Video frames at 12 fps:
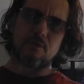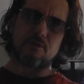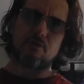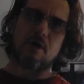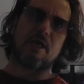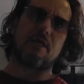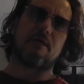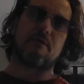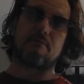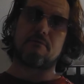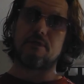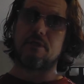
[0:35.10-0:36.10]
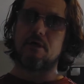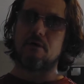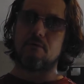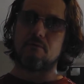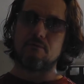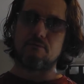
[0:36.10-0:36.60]
you
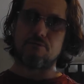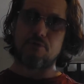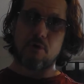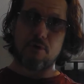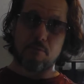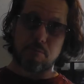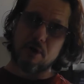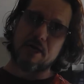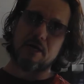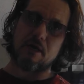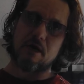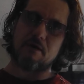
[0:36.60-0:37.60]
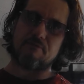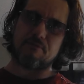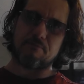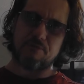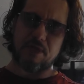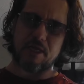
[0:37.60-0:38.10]
know, throw your brain off
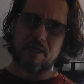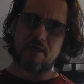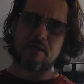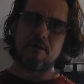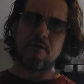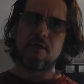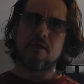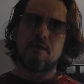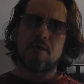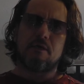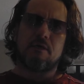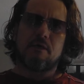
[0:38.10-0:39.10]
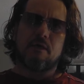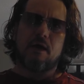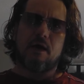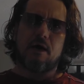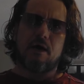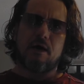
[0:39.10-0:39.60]
from thinking.
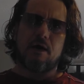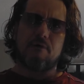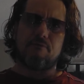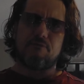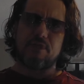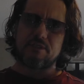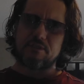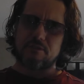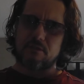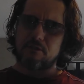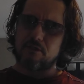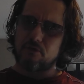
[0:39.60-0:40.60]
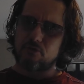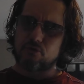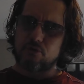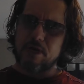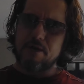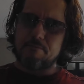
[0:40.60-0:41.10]
This is a little
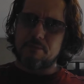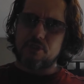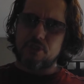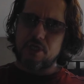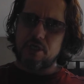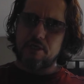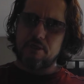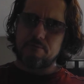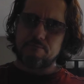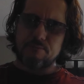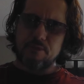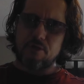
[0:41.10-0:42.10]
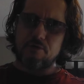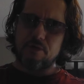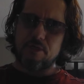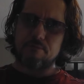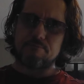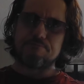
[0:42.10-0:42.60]
dream machine
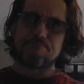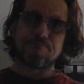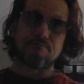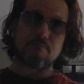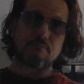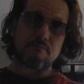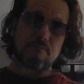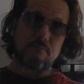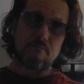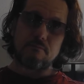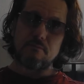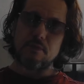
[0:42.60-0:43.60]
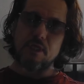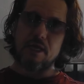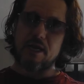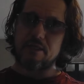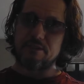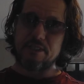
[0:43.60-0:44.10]
unit.
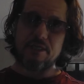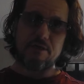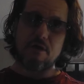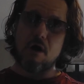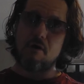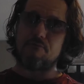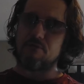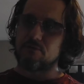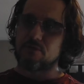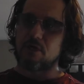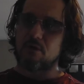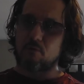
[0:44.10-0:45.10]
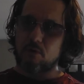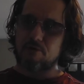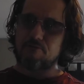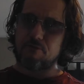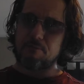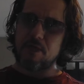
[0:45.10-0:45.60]
And I didn't know if it was going to
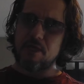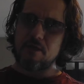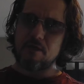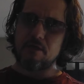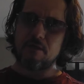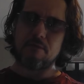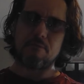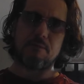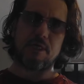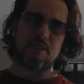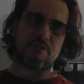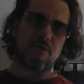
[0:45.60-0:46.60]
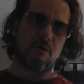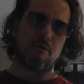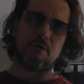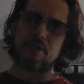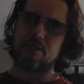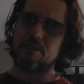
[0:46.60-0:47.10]
work for me, but it
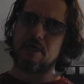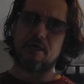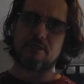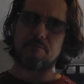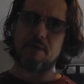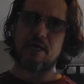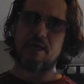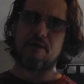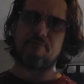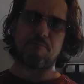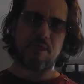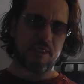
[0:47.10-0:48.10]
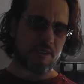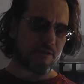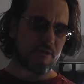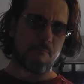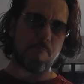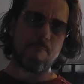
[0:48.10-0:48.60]
totally does, man. I've been
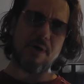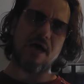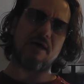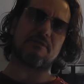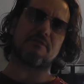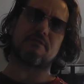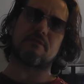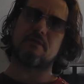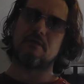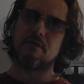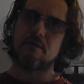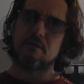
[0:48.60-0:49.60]
getting the best